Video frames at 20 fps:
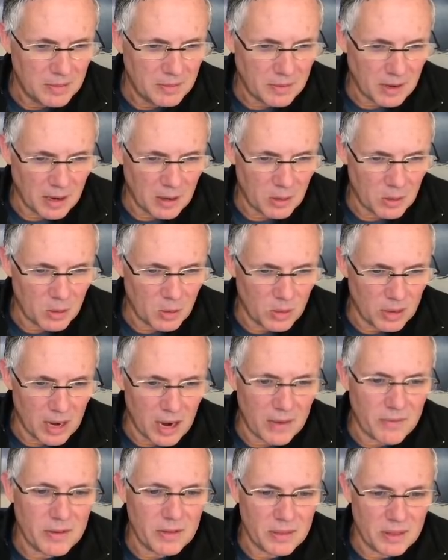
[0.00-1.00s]
Filecoin,
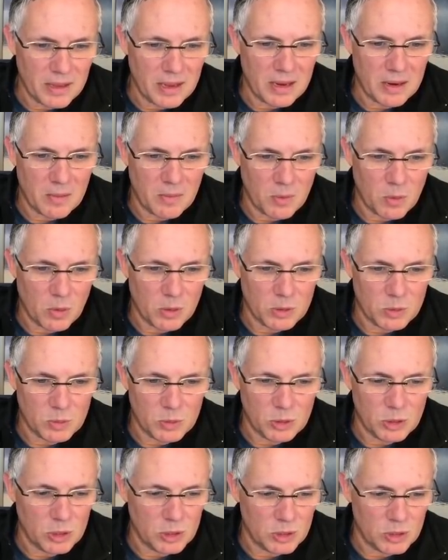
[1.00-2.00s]
everything of course
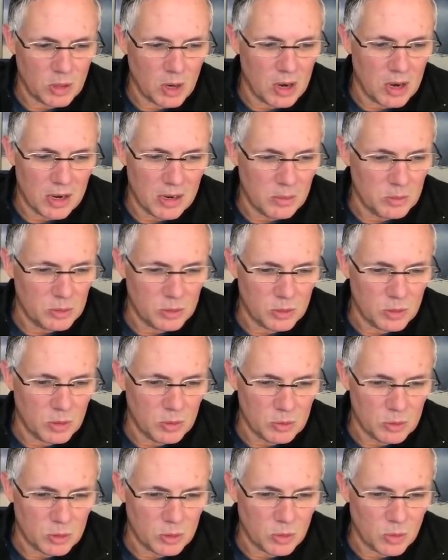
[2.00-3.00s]
was just uh, it was it
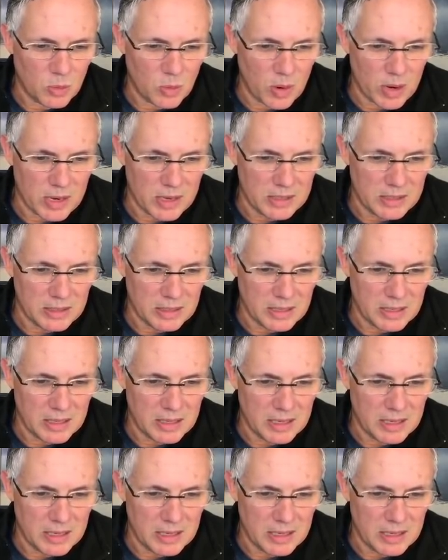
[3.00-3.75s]
was crazy.